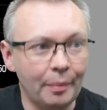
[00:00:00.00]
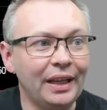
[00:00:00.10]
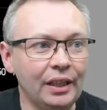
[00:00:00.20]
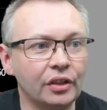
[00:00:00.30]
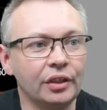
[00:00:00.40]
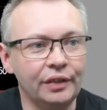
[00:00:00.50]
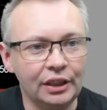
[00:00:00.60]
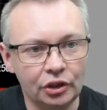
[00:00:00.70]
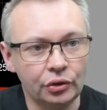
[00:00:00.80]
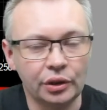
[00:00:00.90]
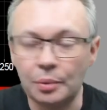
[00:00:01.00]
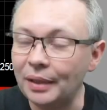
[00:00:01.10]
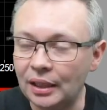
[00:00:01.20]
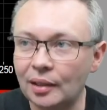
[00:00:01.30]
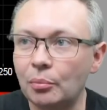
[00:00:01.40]
many other reasons, or it's been
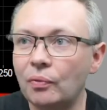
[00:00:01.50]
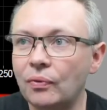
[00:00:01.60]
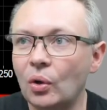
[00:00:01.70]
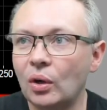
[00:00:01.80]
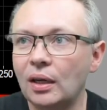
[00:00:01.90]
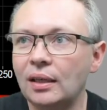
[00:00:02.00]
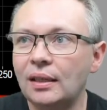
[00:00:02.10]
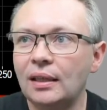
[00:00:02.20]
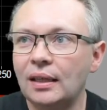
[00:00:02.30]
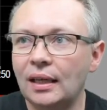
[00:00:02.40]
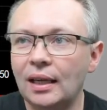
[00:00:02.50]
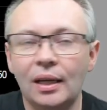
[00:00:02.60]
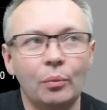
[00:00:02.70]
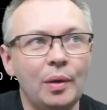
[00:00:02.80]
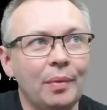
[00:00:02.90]
here before,
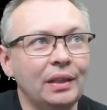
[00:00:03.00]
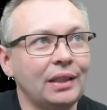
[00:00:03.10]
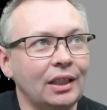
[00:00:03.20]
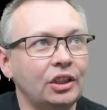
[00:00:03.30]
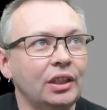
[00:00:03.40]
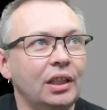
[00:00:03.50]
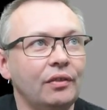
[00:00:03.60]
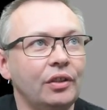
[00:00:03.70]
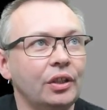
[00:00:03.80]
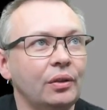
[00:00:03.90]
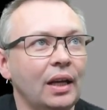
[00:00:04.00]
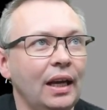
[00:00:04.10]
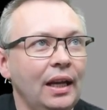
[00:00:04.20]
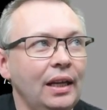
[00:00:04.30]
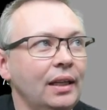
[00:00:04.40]
we might actually give you
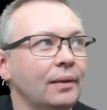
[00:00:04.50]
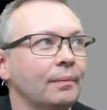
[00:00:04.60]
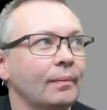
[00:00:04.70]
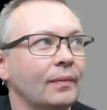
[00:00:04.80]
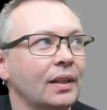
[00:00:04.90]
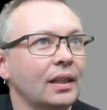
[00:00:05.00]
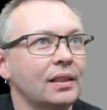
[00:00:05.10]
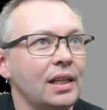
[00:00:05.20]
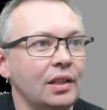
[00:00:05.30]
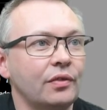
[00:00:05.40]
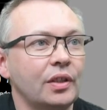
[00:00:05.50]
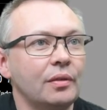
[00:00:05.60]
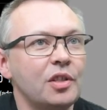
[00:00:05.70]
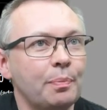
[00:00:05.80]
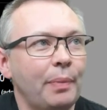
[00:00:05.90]
a set of
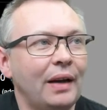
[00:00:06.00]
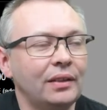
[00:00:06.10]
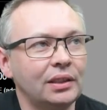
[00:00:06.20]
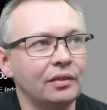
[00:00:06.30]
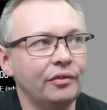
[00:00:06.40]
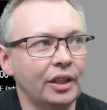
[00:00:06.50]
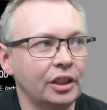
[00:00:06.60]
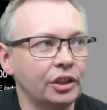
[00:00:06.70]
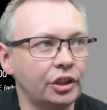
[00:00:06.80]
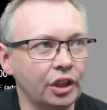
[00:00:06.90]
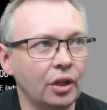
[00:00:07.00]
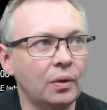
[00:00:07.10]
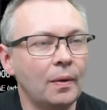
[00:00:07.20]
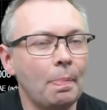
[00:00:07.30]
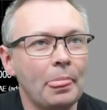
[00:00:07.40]
comparison figures. So
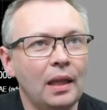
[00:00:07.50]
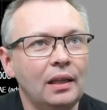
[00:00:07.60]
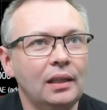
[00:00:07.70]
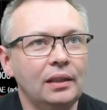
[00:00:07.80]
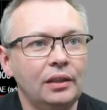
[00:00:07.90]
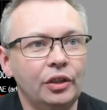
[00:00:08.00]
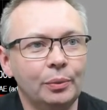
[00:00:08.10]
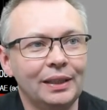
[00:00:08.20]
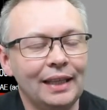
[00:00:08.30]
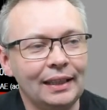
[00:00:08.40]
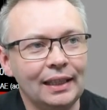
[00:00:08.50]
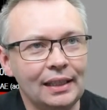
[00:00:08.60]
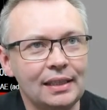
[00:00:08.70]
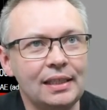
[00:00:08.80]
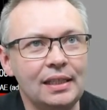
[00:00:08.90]
you will then get
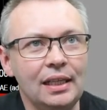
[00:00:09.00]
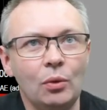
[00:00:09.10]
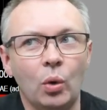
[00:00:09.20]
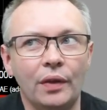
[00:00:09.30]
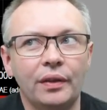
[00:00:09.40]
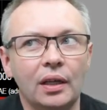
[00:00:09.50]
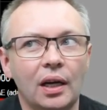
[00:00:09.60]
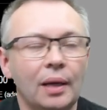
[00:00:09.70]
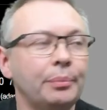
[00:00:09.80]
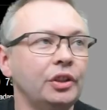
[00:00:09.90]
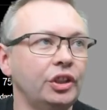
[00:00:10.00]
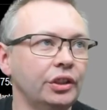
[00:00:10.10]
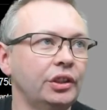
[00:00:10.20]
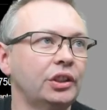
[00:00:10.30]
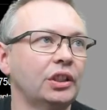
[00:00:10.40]
to see what the car
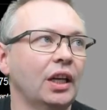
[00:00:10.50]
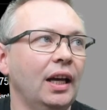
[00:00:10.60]
produced